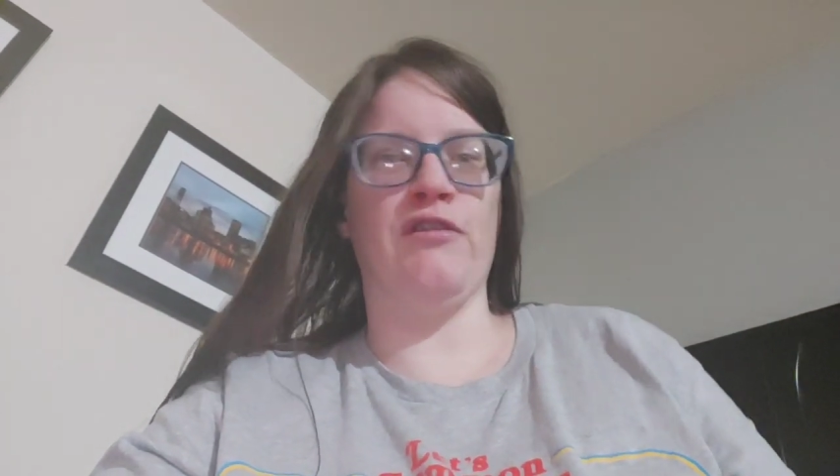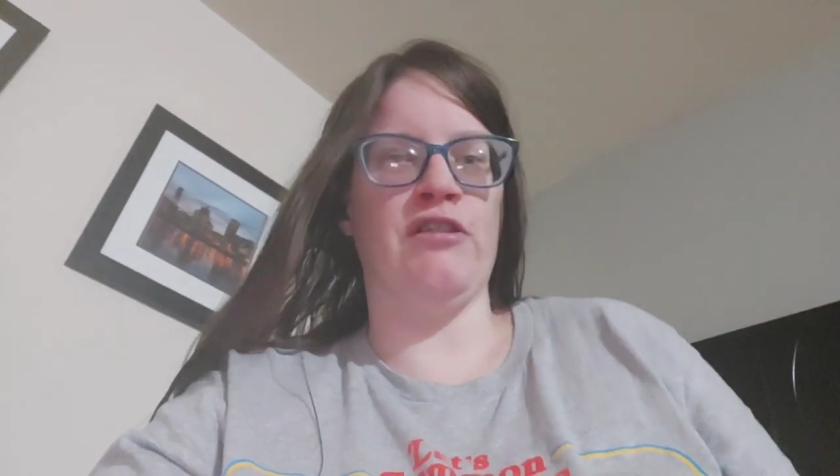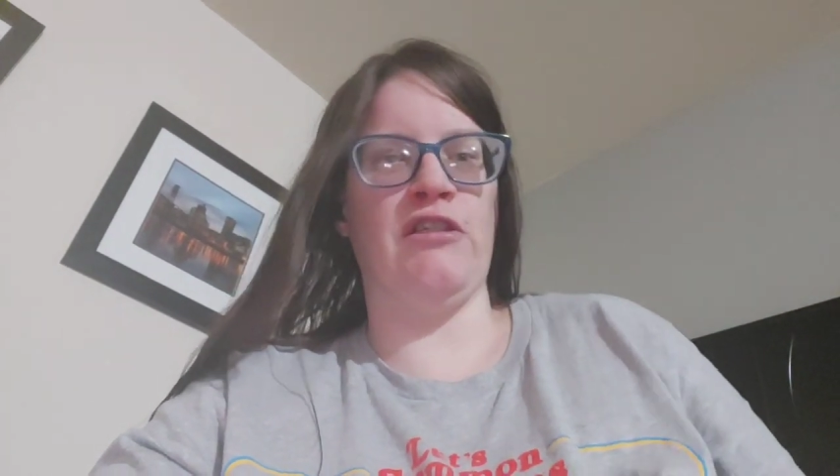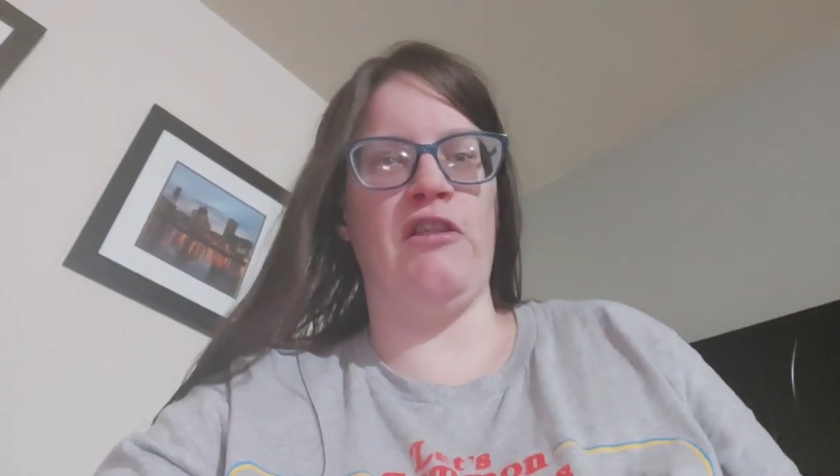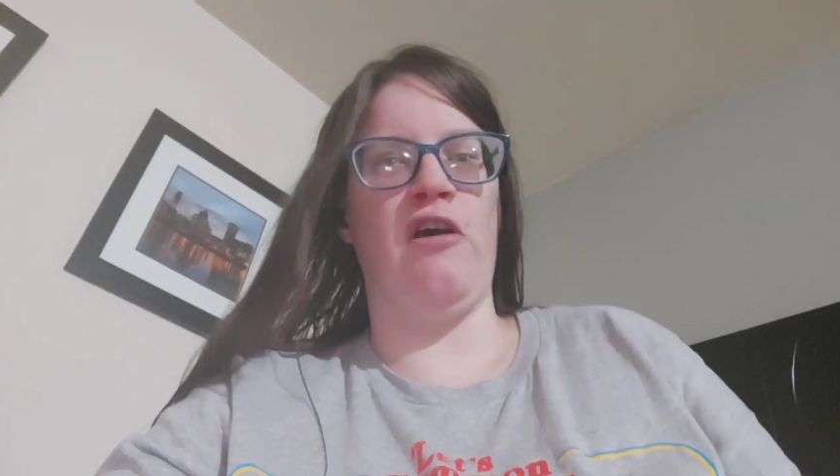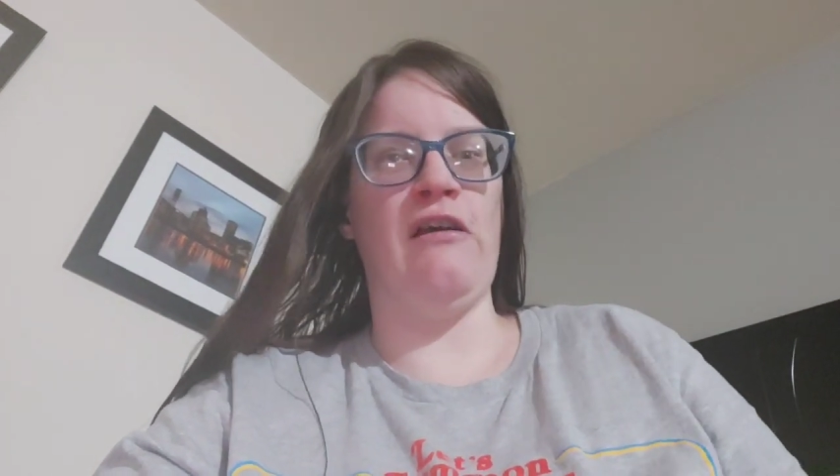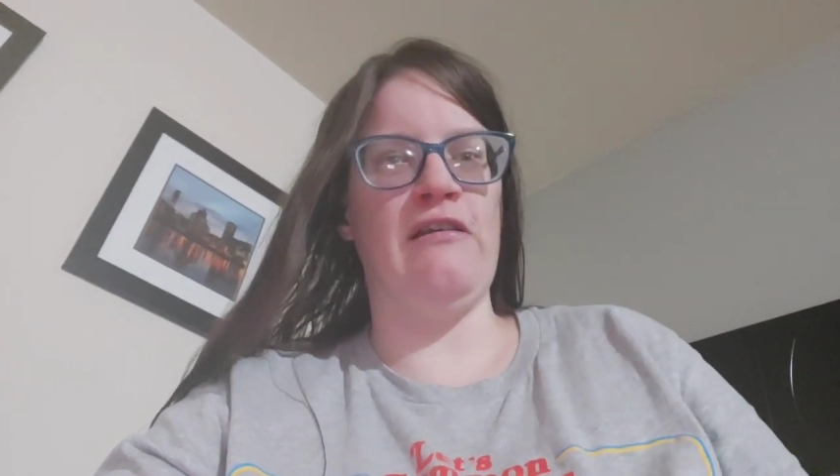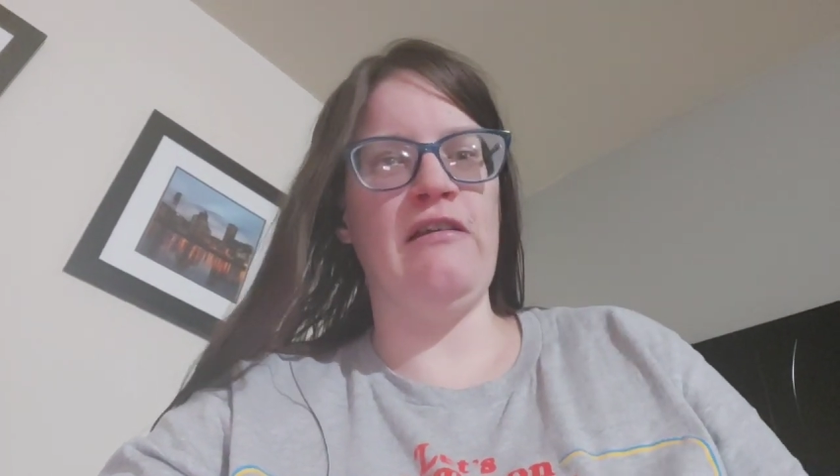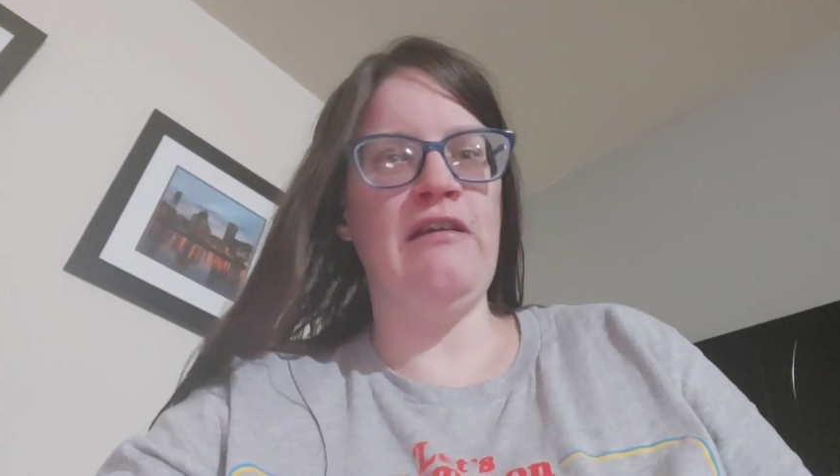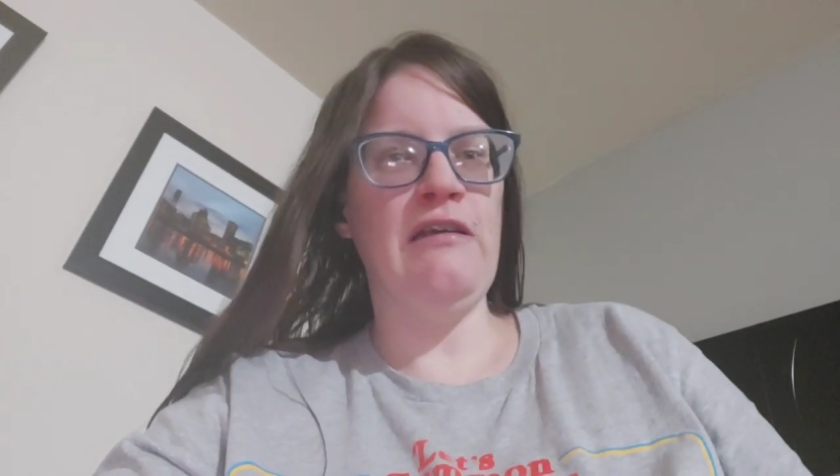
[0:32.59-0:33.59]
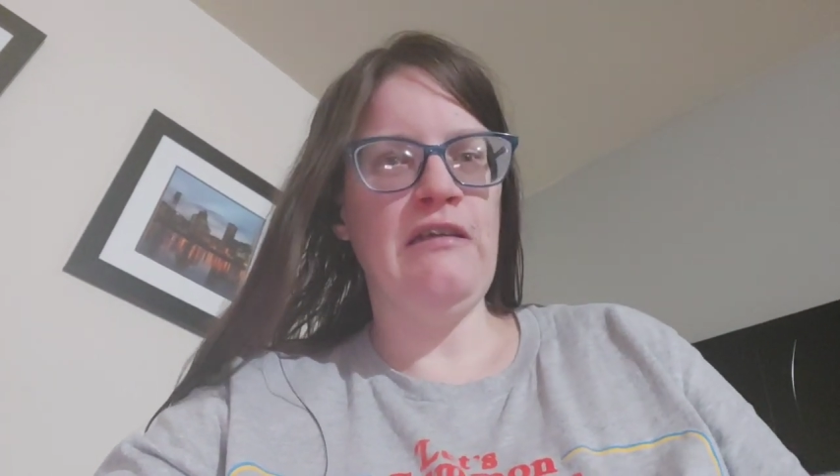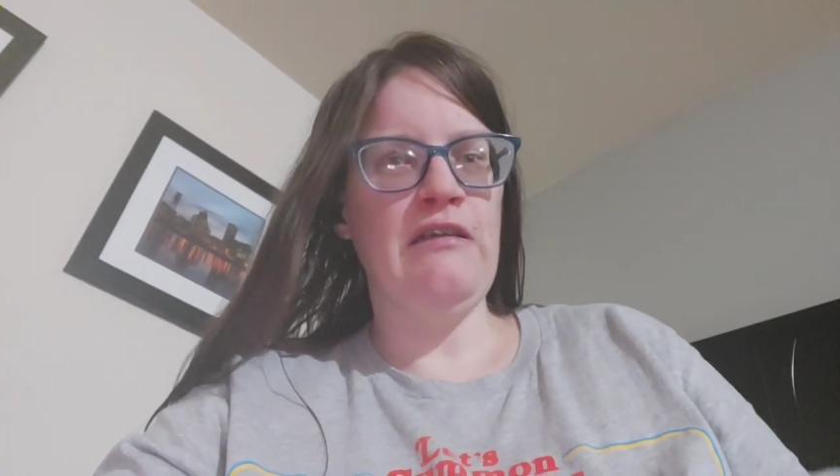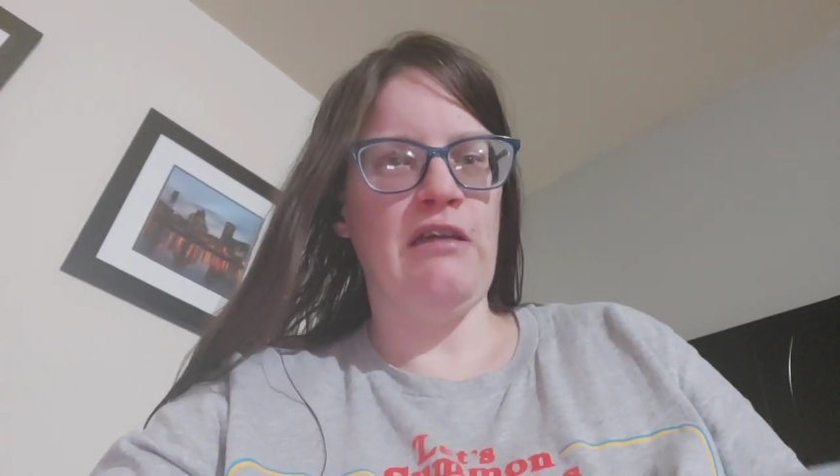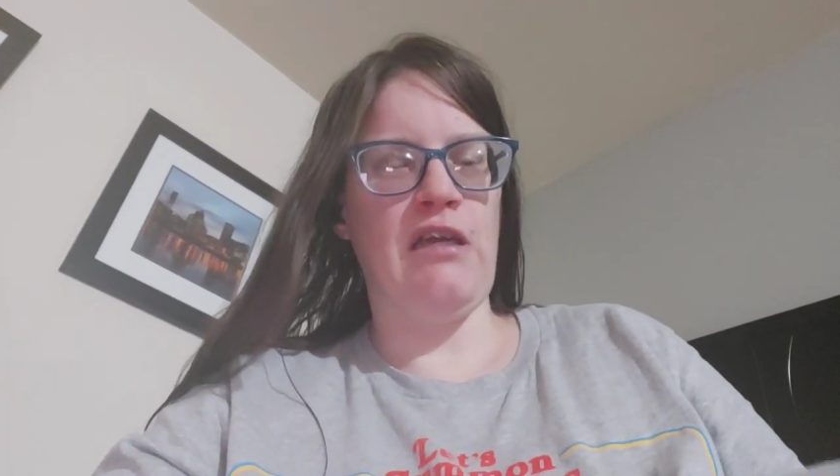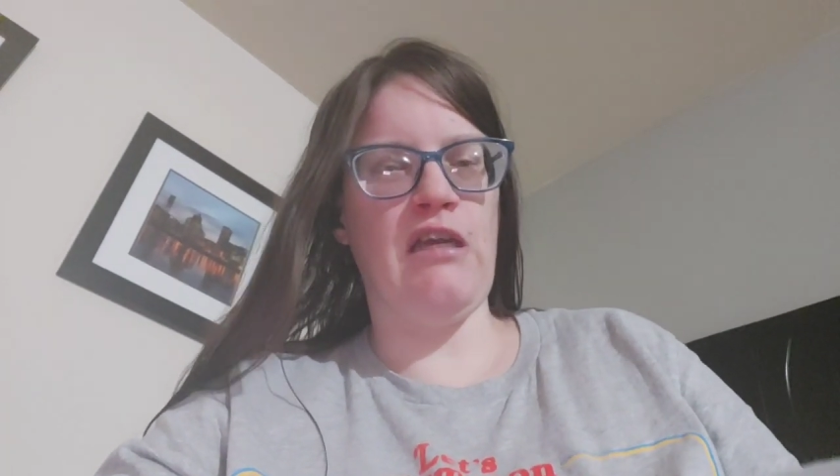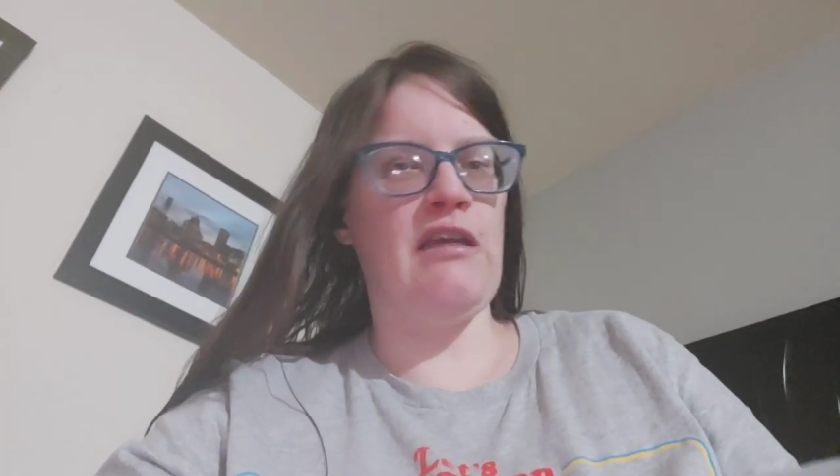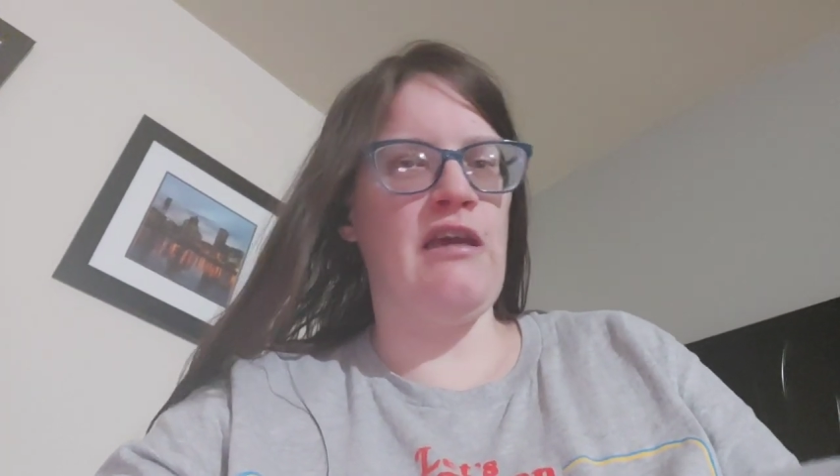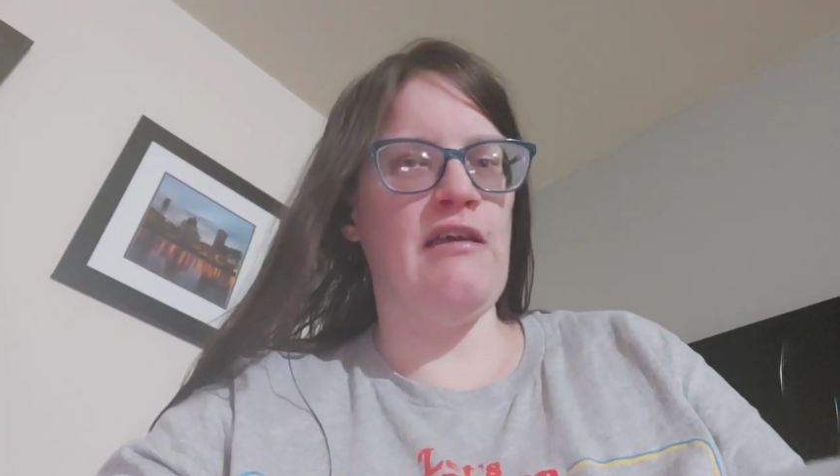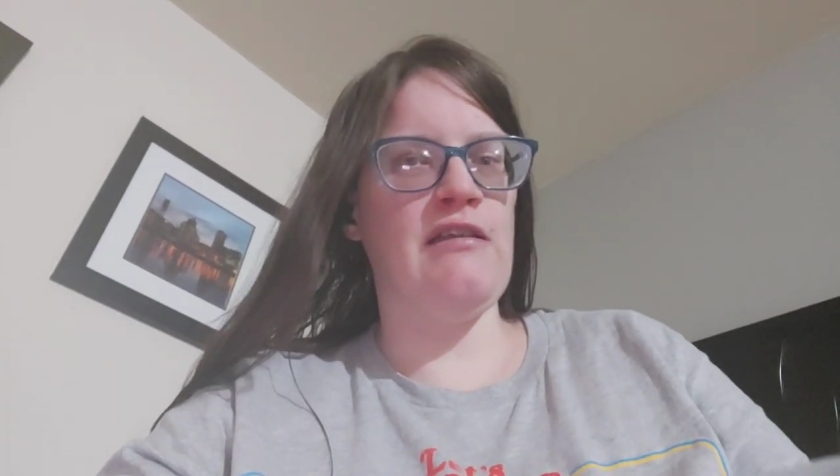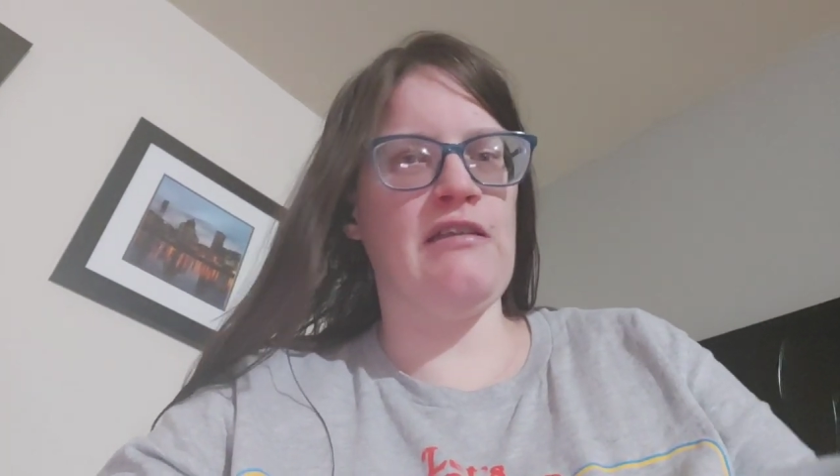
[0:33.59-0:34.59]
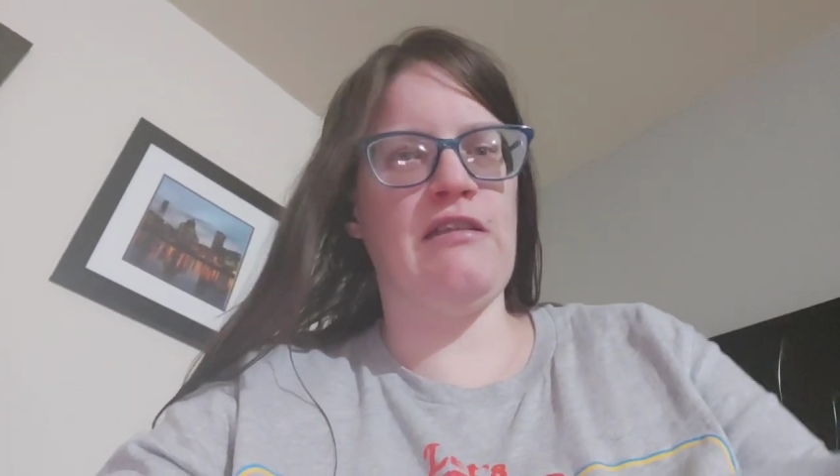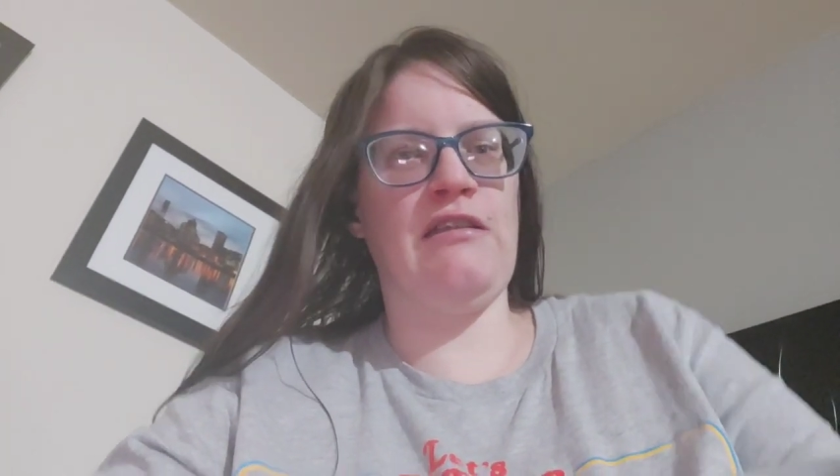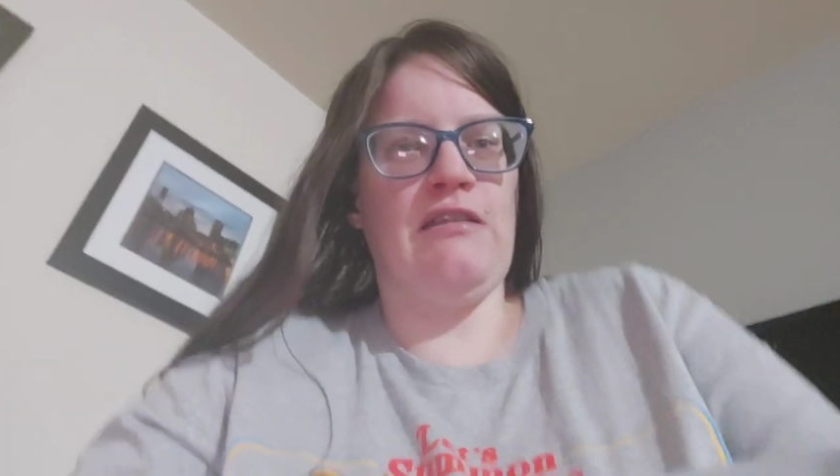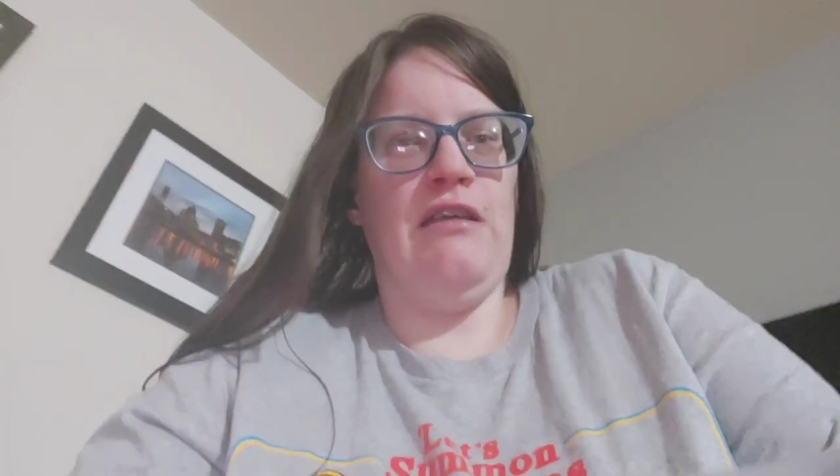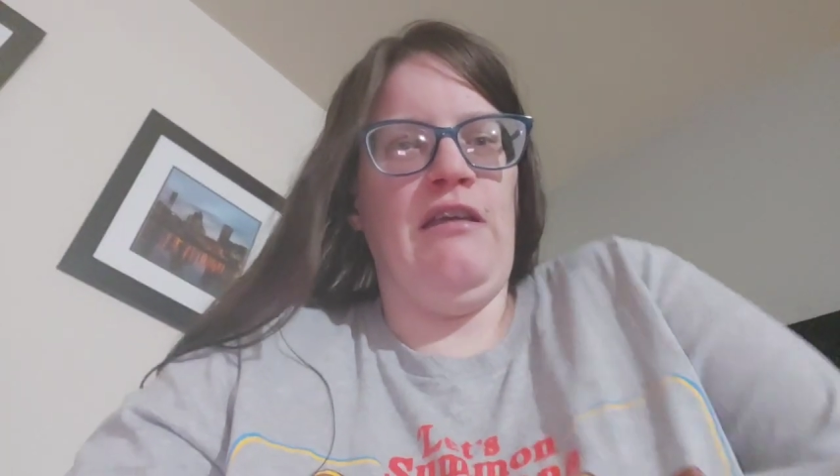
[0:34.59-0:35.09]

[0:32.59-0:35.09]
snot, I guess.